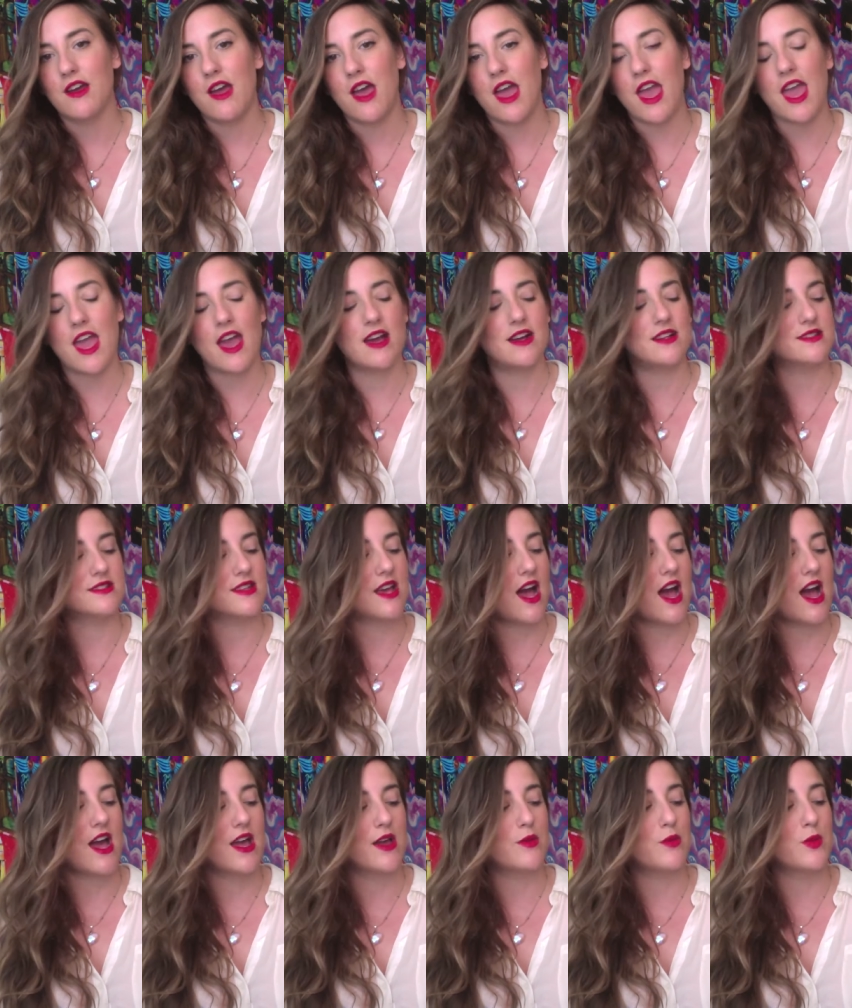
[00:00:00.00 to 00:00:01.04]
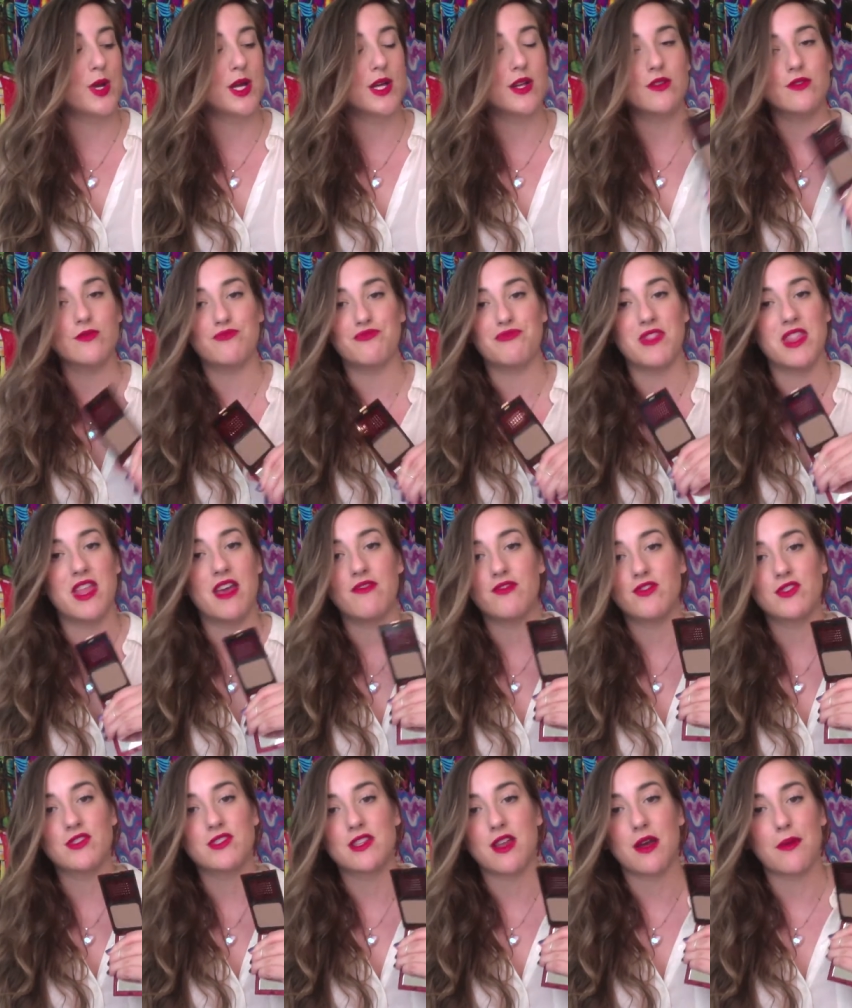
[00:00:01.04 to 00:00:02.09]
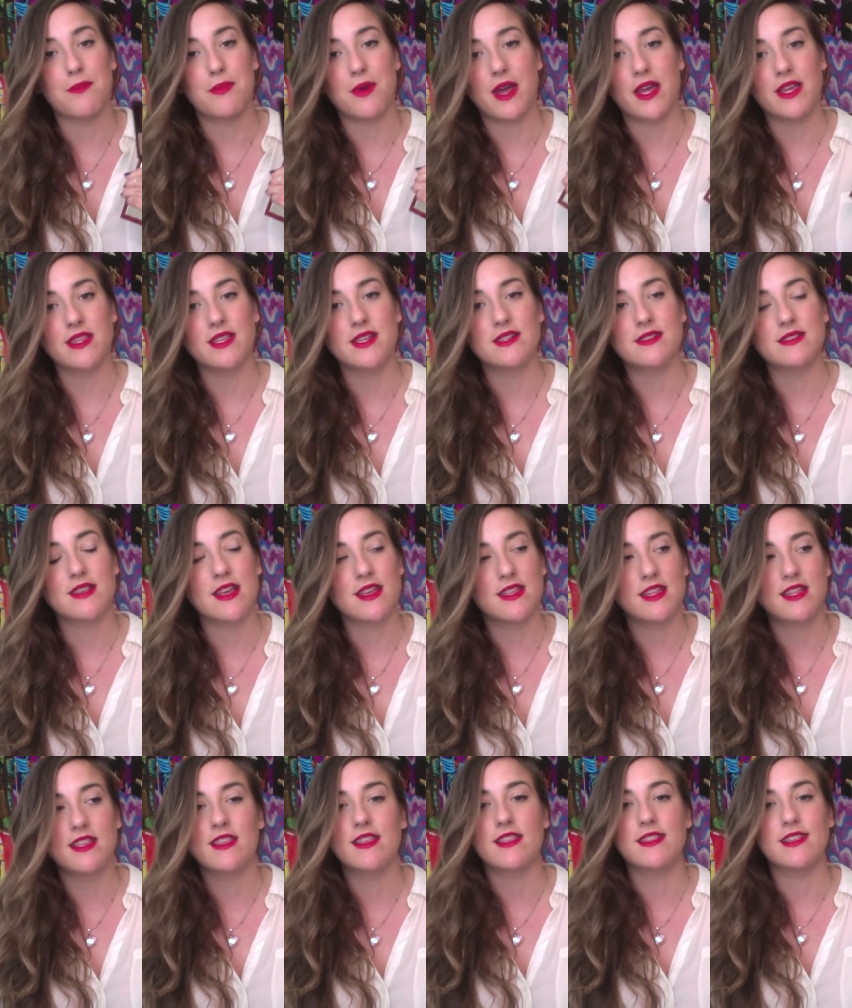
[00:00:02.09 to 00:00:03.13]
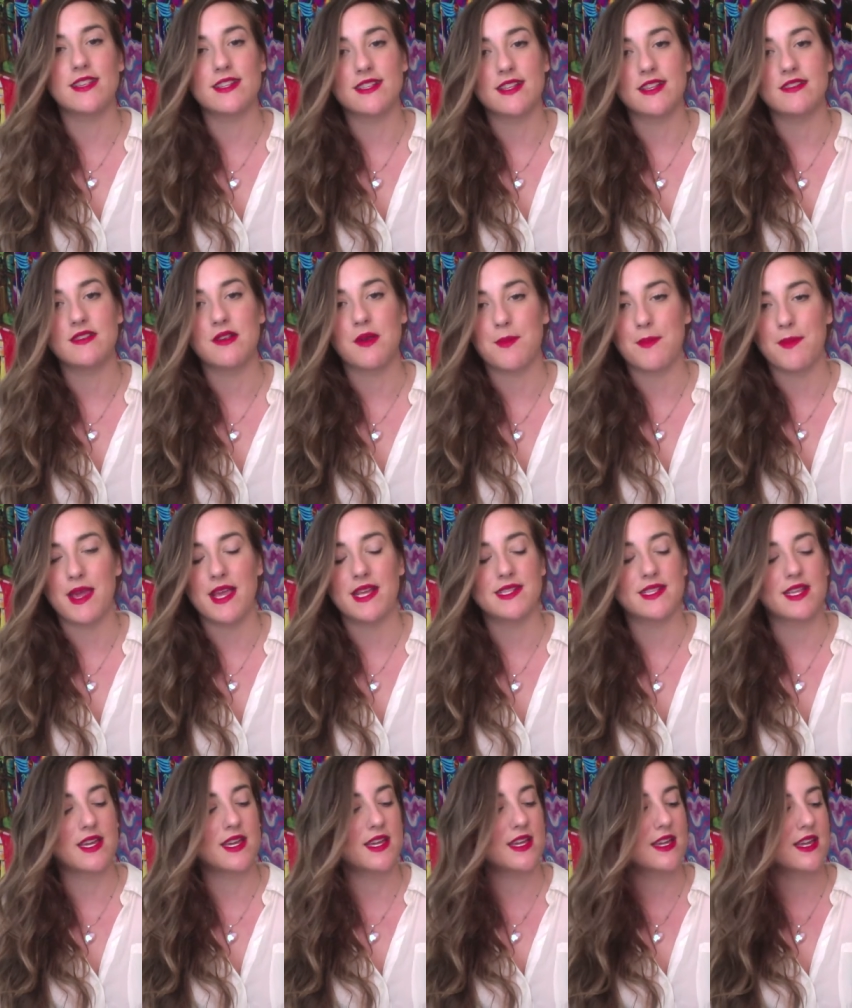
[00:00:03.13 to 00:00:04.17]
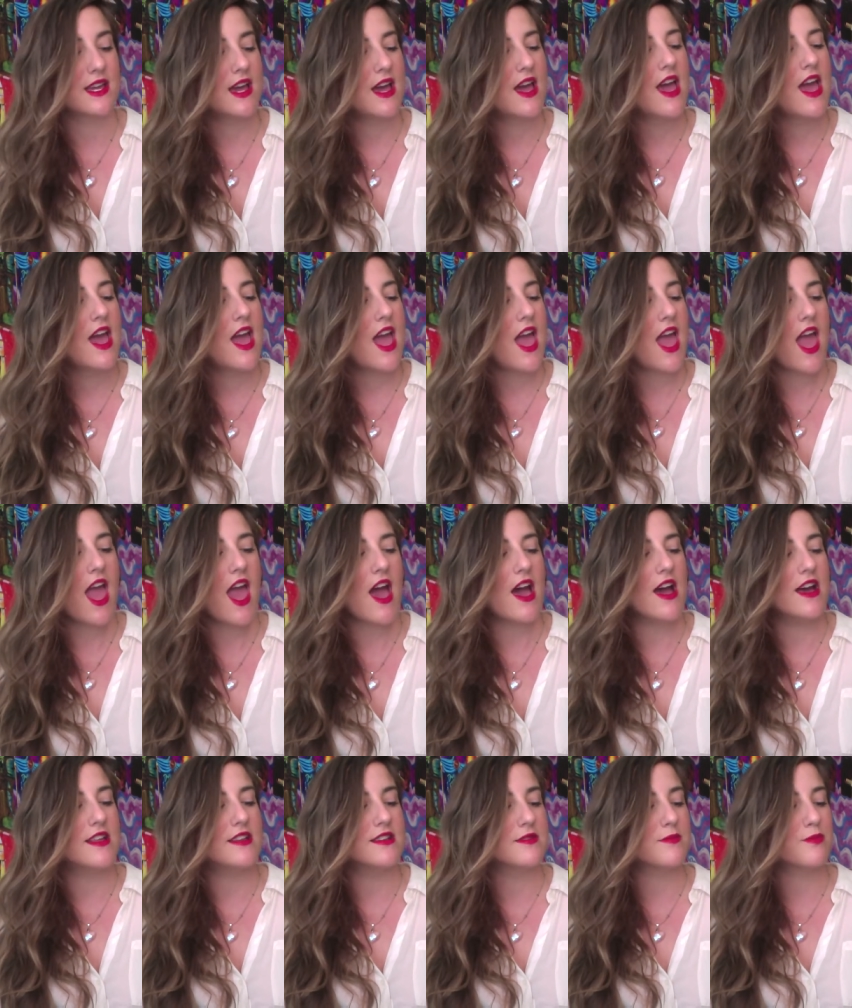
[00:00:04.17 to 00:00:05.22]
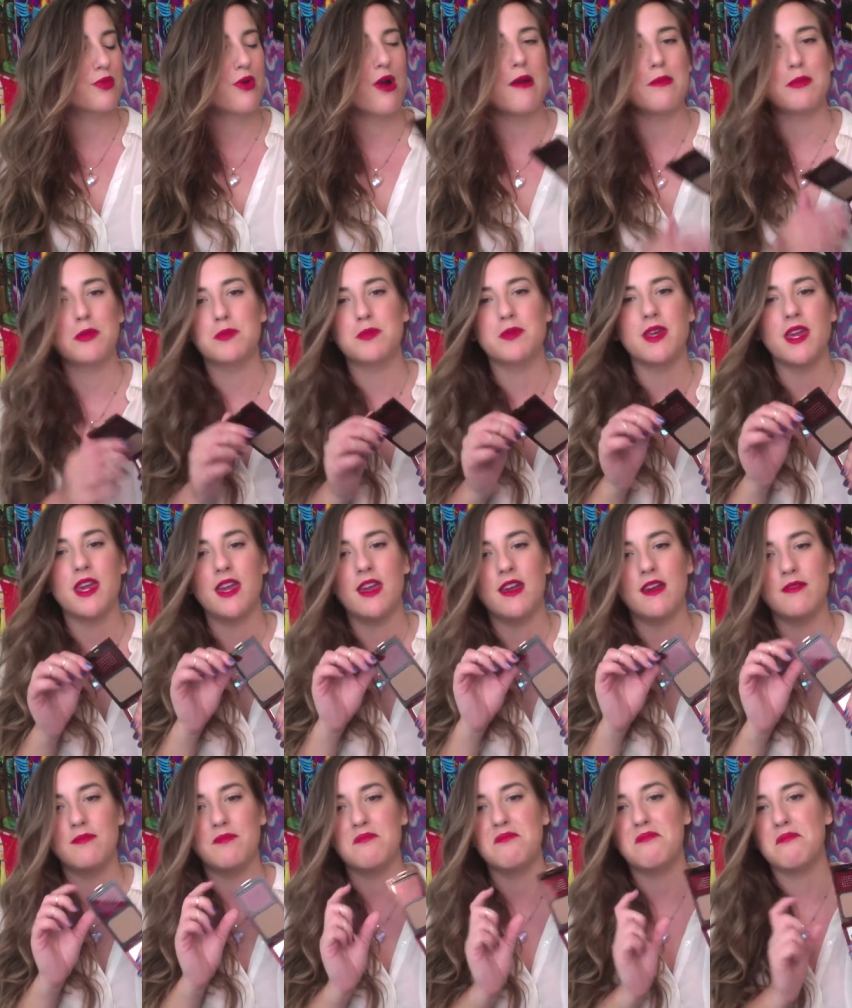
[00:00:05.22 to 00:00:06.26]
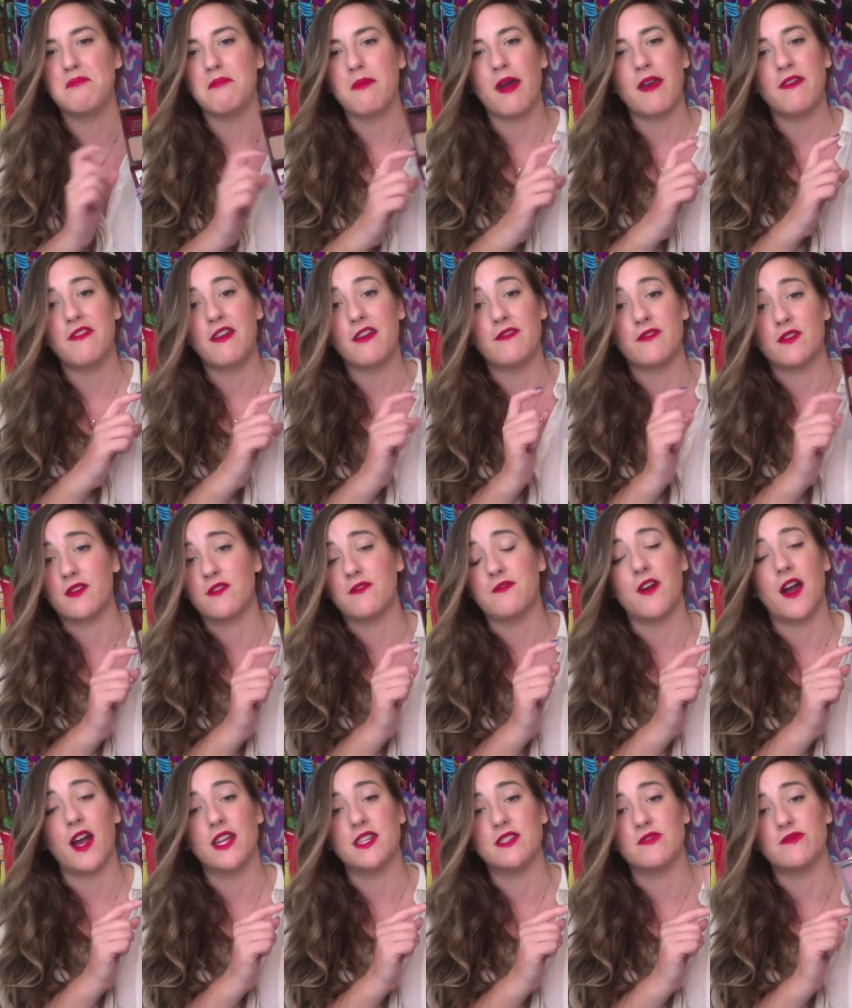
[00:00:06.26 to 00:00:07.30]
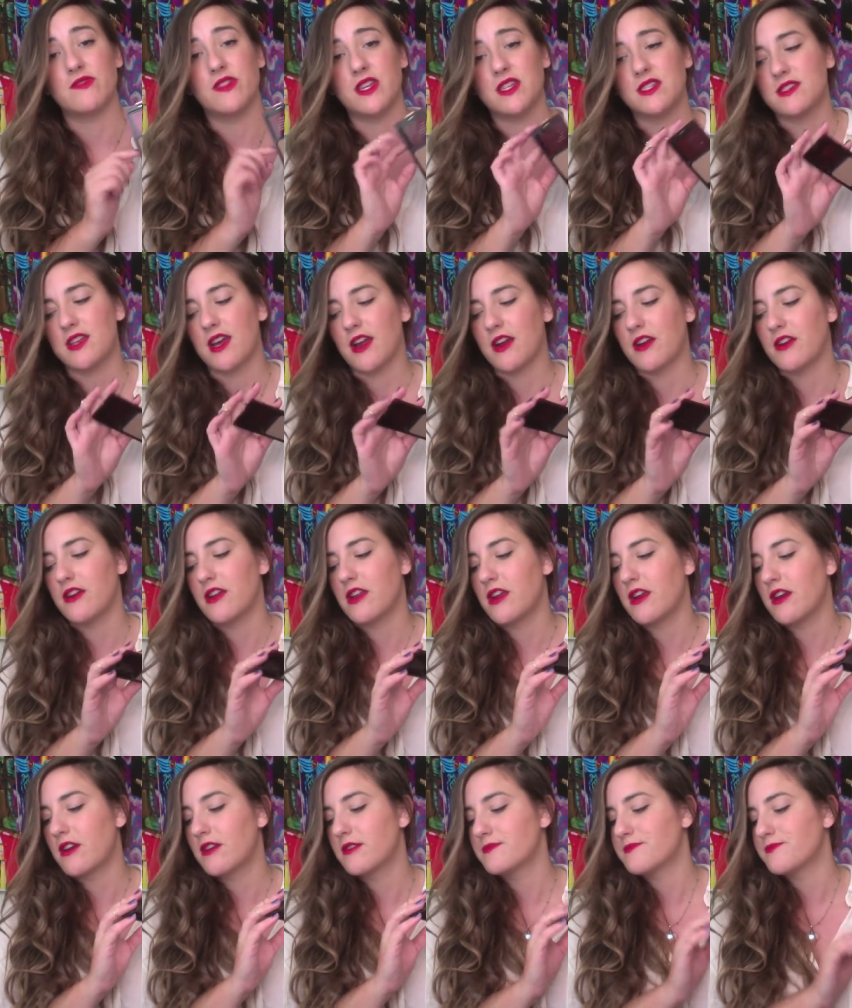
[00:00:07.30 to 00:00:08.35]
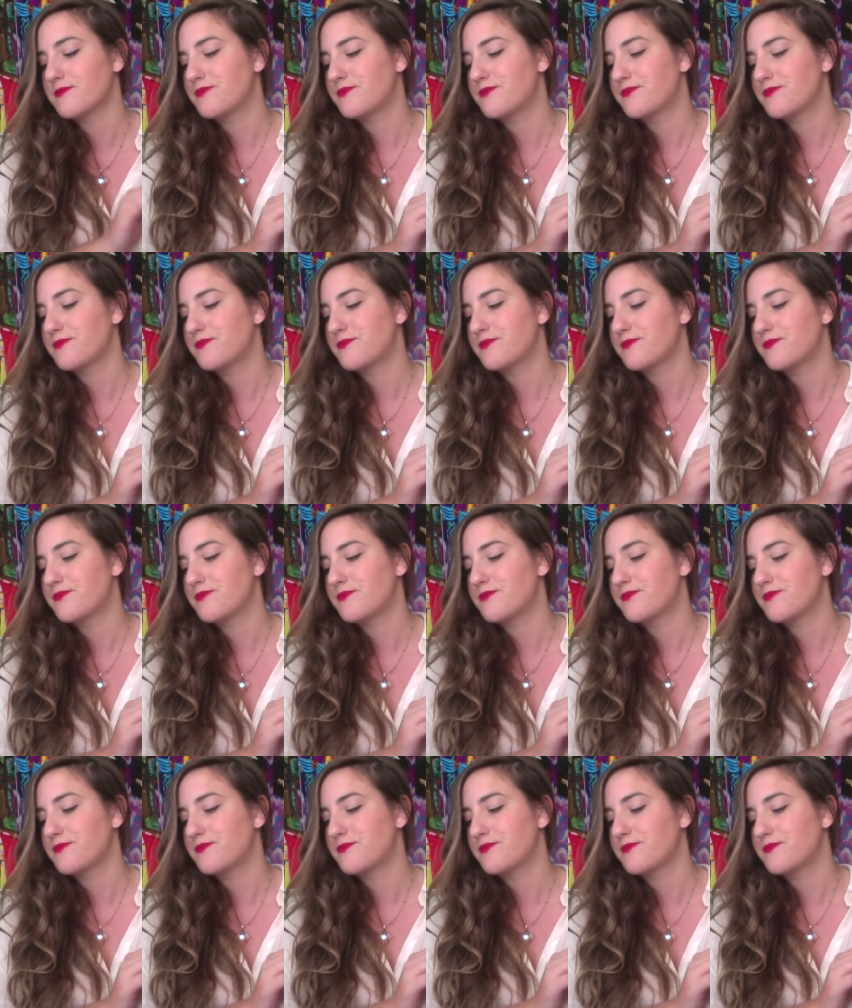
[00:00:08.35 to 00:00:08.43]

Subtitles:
and I will never stop buying this. I think that this is amazing and probably my favorite find of the entire year.